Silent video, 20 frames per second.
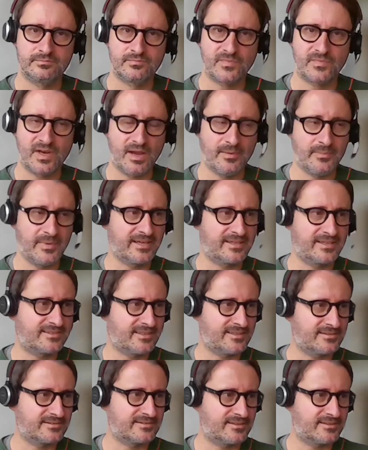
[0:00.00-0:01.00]
Yeah, makes
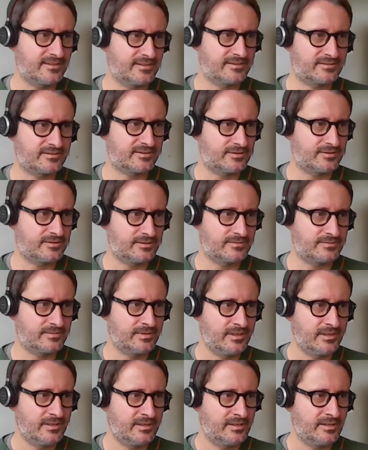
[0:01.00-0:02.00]
sense. Yeah. So
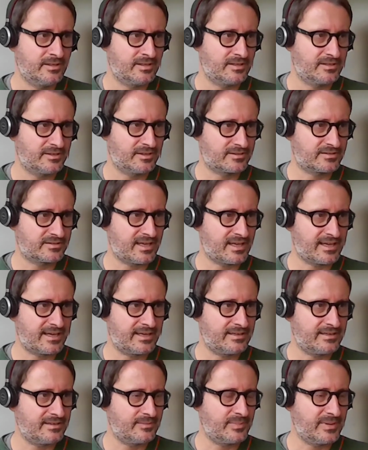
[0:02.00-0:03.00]
and also like
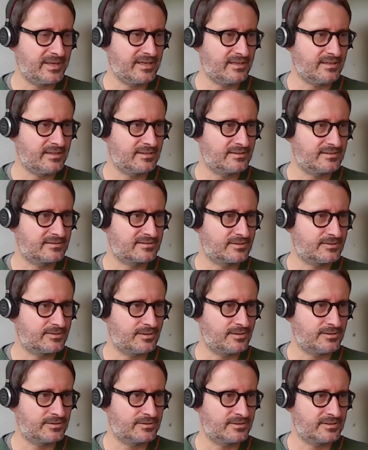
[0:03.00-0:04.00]
in the bill and
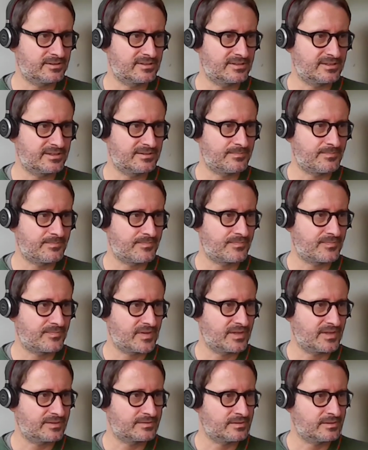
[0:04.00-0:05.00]
so on, and
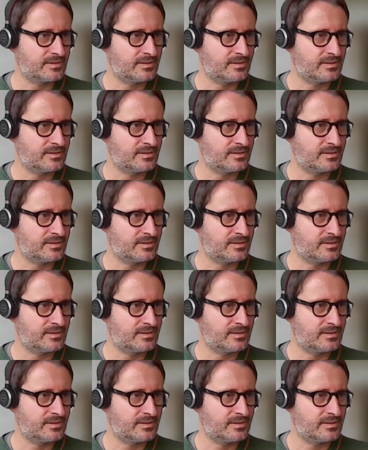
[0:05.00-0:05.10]
yeah.